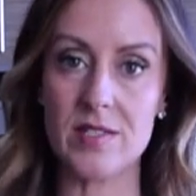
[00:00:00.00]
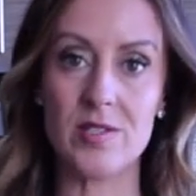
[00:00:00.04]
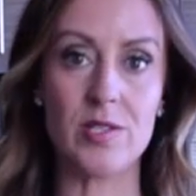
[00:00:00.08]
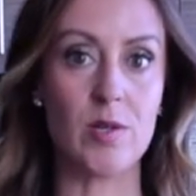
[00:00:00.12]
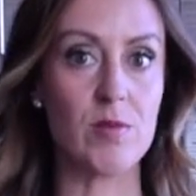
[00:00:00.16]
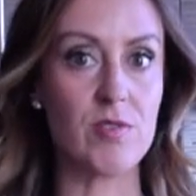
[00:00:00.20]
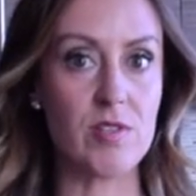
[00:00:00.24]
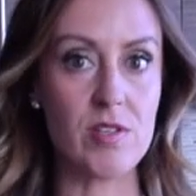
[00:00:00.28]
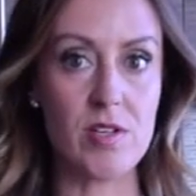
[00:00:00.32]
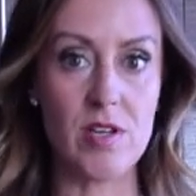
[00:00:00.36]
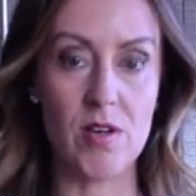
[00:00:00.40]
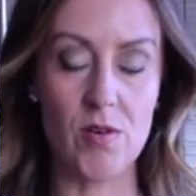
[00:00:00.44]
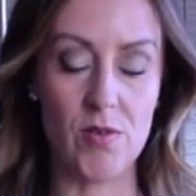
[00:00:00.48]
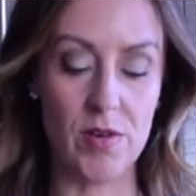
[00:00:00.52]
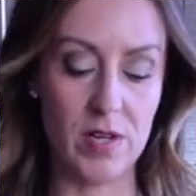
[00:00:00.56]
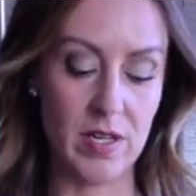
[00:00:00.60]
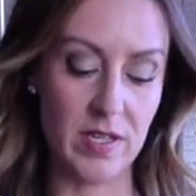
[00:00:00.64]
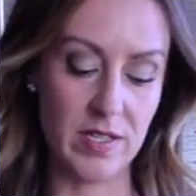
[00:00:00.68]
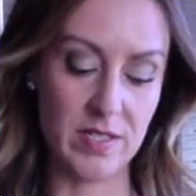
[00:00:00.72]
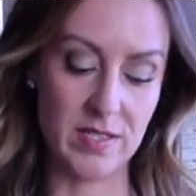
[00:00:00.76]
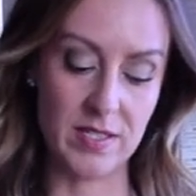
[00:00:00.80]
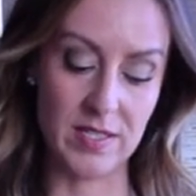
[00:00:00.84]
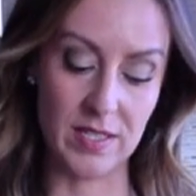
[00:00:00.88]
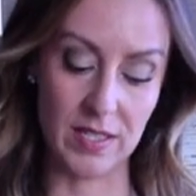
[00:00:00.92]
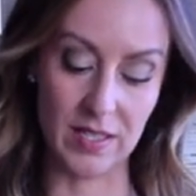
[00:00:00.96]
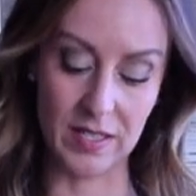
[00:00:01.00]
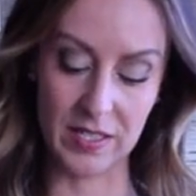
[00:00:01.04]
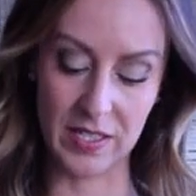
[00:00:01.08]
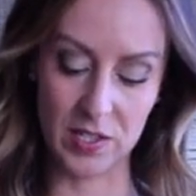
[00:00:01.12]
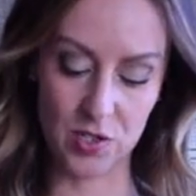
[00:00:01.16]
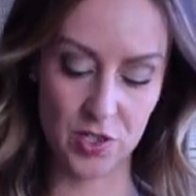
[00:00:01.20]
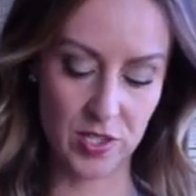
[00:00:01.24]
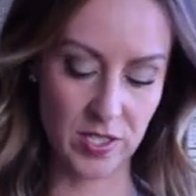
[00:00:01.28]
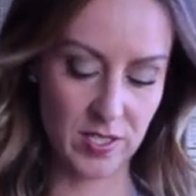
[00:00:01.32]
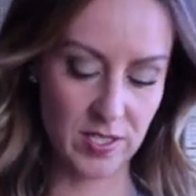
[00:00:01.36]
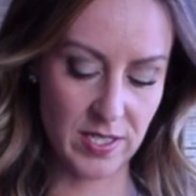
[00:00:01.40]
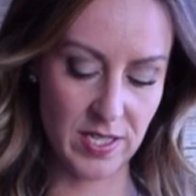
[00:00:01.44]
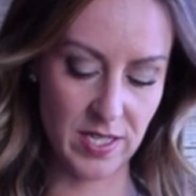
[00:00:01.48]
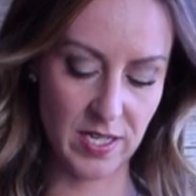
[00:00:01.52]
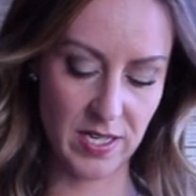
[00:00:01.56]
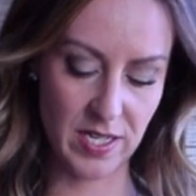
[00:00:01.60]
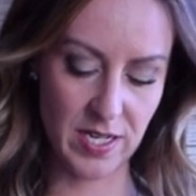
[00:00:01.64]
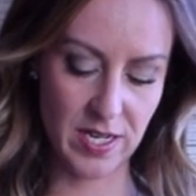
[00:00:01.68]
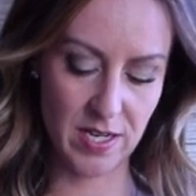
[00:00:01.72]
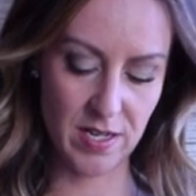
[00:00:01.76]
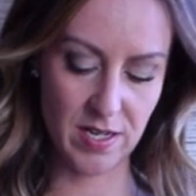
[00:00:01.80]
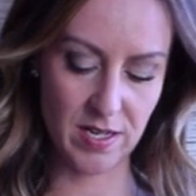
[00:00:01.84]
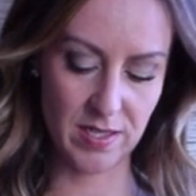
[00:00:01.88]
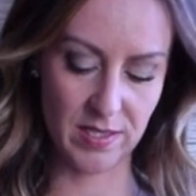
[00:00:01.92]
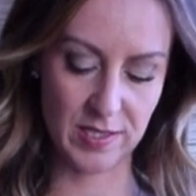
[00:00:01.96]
toasted coconut is delicious on here.